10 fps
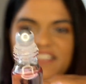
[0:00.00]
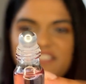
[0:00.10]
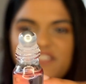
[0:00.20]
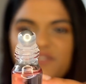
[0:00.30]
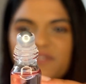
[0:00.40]

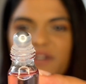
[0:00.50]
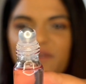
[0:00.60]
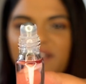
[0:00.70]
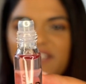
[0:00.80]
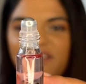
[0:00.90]
Just
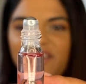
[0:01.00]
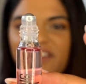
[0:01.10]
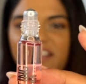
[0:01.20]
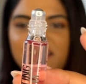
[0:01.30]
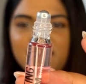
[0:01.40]
roll it
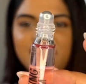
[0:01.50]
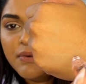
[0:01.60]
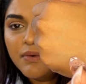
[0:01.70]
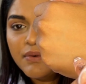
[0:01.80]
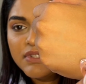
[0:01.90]
on.
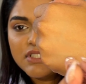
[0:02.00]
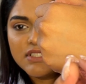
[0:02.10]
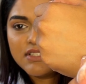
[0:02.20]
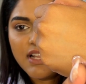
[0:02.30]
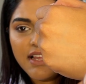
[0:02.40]
To
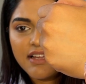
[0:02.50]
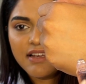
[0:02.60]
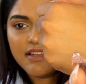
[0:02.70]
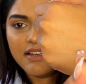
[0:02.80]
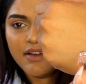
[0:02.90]
just
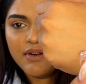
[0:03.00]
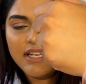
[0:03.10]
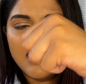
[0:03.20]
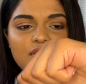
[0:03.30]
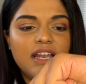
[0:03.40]
like roll
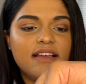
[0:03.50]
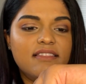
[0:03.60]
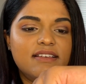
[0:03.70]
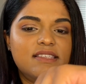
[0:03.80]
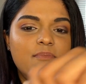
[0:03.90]
it out
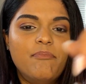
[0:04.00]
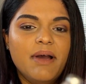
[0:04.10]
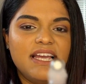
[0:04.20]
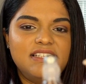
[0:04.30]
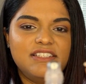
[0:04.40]
like this.
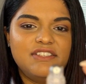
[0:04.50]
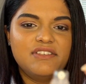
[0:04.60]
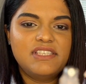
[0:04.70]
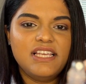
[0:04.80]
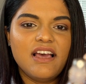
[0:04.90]
But do
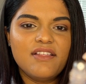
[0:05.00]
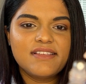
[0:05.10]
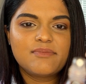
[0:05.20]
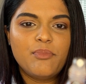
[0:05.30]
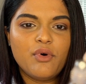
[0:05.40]
you see how
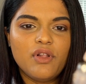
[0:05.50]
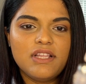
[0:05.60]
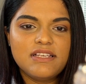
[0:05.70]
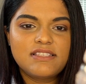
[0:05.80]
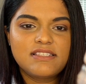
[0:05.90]
this
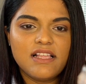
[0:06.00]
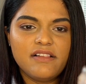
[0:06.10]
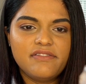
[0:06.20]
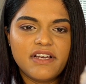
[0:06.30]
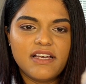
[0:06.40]
ball is
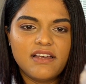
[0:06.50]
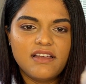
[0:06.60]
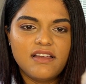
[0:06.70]
silver?